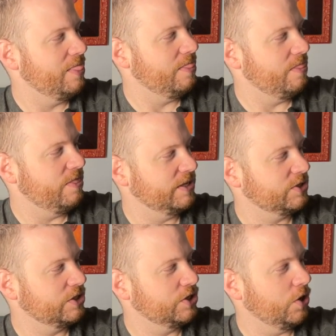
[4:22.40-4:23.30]
This
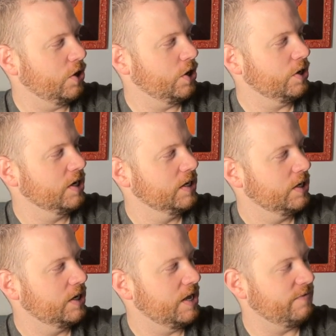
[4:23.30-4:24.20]
guitar,
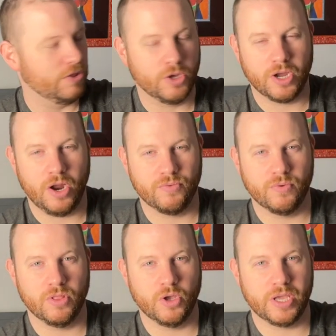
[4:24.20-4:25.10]
if you look it
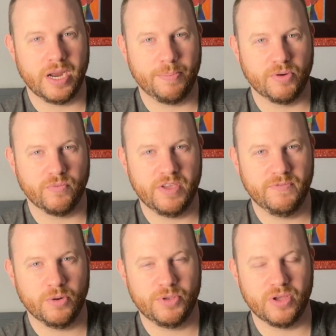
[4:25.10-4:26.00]
up on
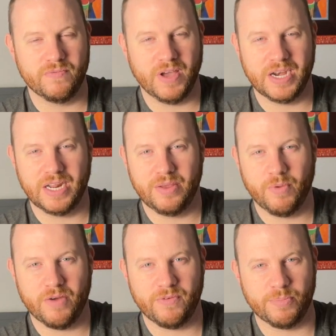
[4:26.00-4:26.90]
Reverb, you can find it
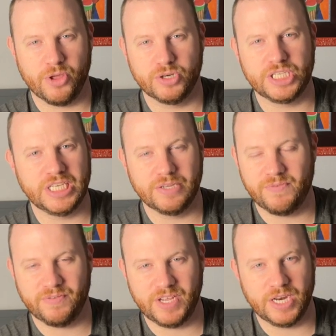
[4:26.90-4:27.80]
anywhere from $1,300 to
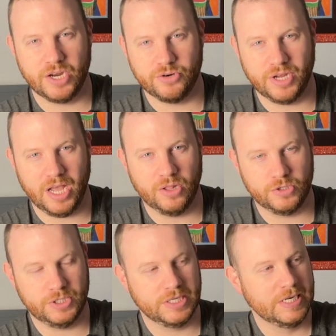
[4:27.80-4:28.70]

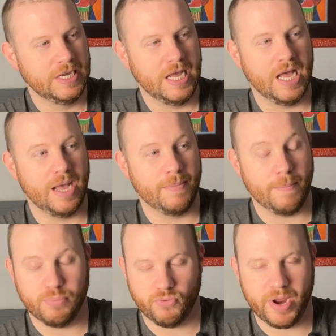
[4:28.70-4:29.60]

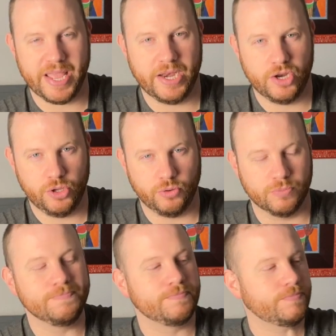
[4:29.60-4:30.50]
$1,500, brand new.
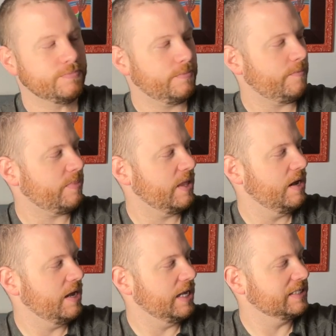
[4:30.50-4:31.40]

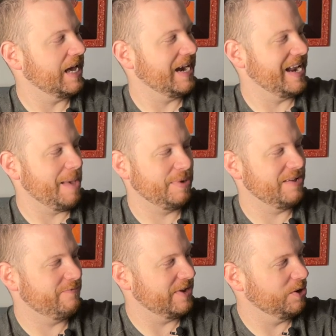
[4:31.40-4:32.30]
It's got an ebony
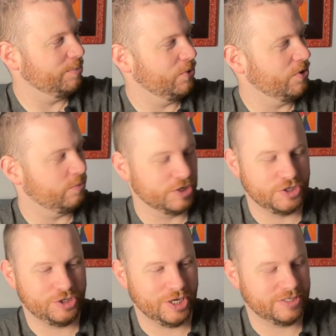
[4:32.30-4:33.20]
fingerboard, which
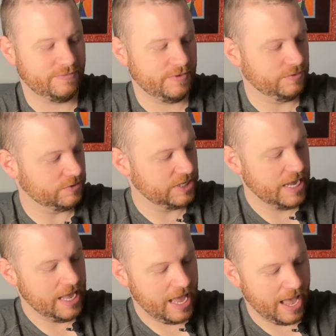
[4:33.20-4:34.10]
just feels
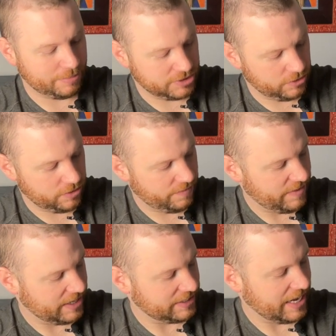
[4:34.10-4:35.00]
absolutely
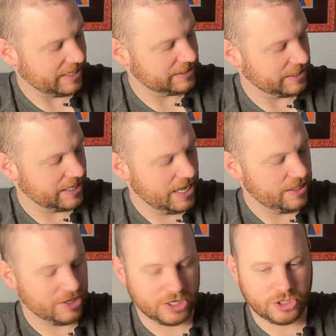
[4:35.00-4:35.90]
fantastic.
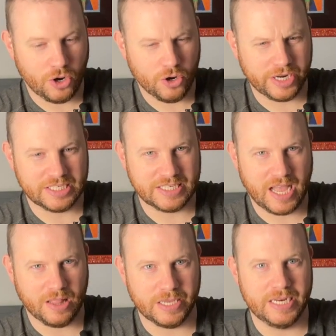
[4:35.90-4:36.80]
The guitar is
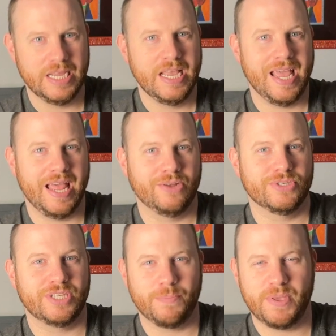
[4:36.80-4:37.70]
solid. Now,
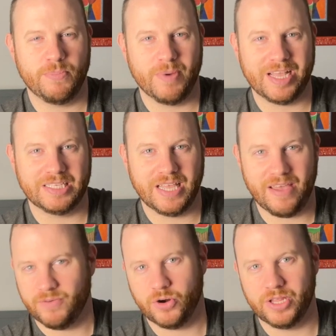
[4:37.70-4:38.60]
some people might
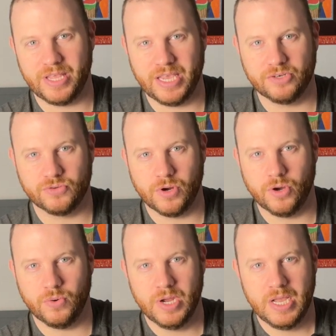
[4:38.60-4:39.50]
have heard in the
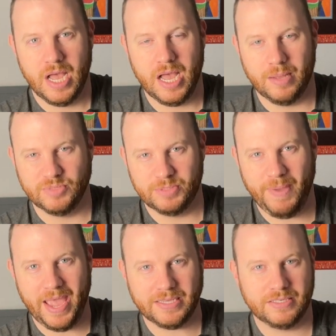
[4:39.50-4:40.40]
intro
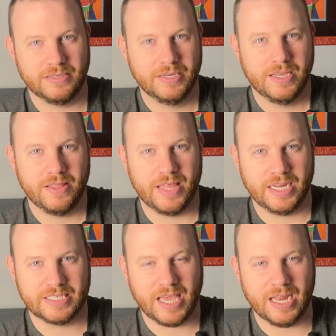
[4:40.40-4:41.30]
specs that
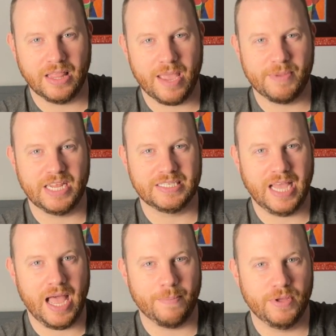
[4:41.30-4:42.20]
it's got a laminate
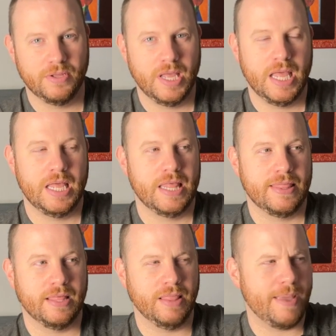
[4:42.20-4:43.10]
top.
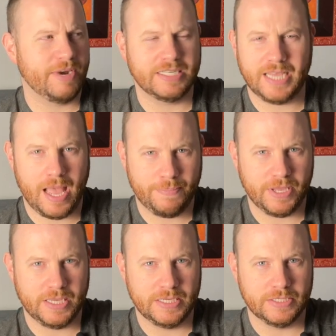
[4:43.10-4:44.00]
The laminate top
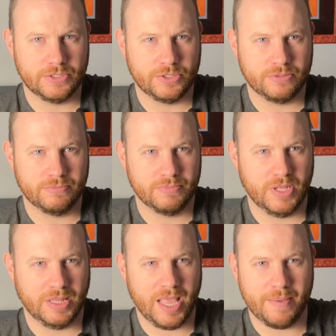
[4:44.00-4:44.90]
is
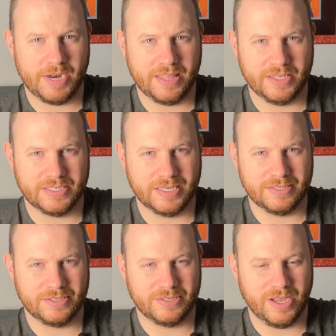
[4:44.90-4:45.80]
laminate in the
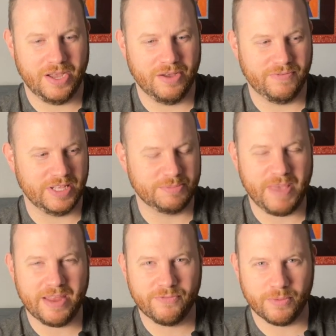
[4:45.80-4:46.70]
sense of it's
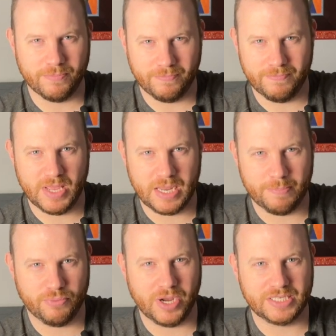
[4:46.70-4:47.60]
made from many
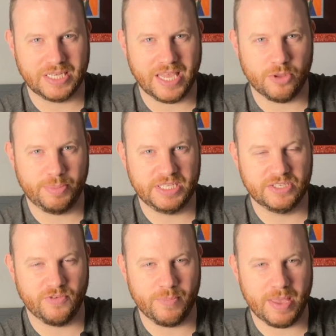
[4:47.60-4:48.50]
pressed together pieces
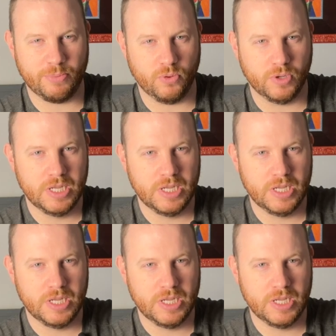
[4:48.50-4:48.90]
of maple,